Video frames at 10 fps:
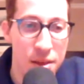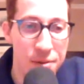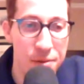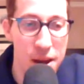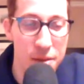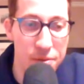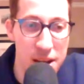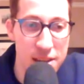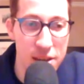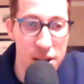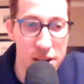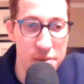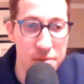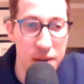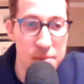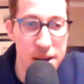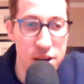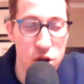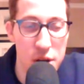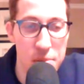The fans out there can find me,
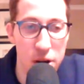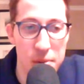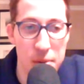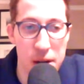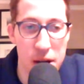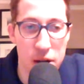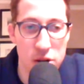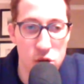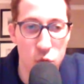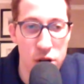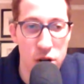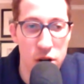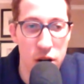Trademark MMA, on Twitter.